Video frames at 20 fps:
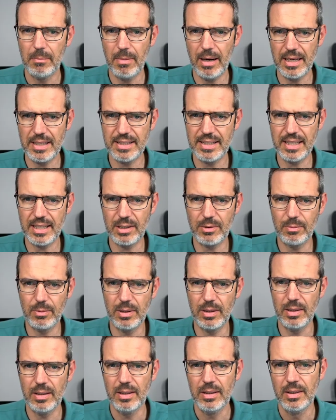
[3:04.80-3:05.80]

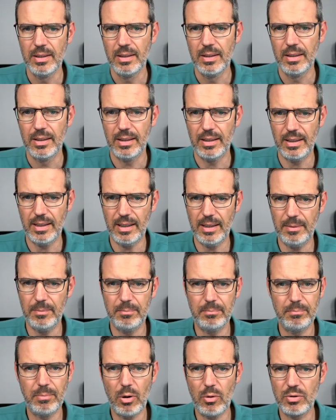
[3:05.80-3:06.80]
MySQL,
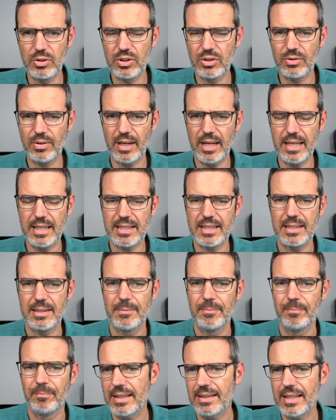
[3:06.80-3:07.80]
Postgres,
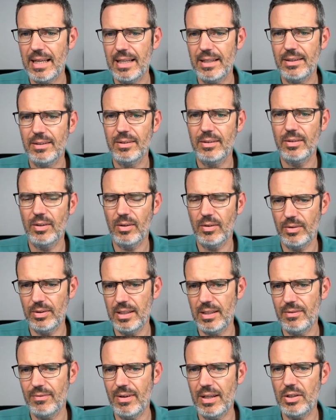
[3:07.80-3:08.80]
and then on
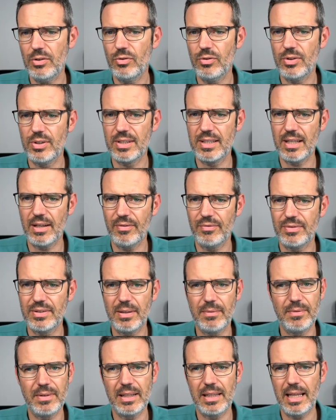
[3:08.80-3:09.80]
the vendor stuff,
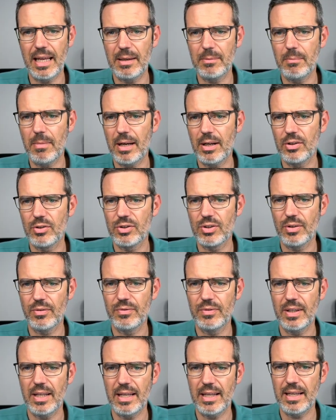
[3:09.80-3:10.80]
something like
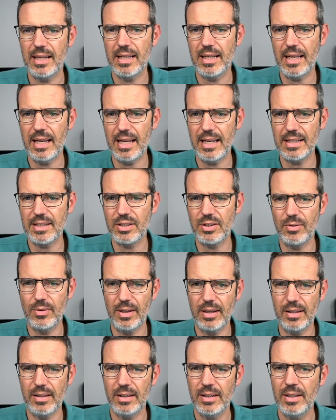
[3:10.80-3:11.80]
Microsoft
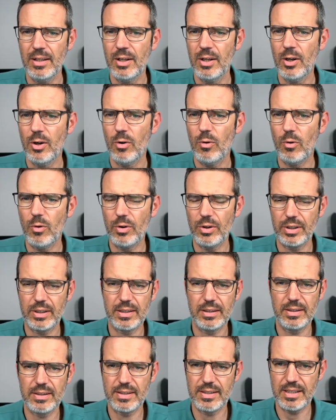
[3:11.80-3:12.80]
SQL,
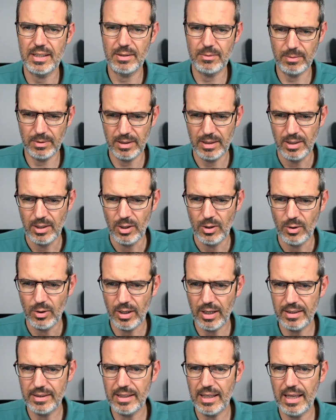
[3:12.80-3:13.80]
Oracle SQL,
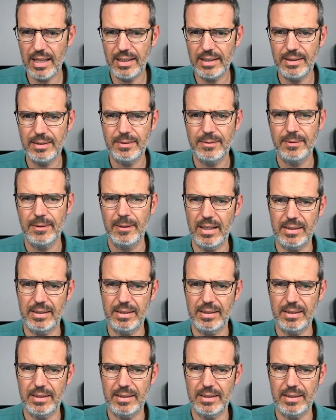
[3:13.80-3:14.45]
and then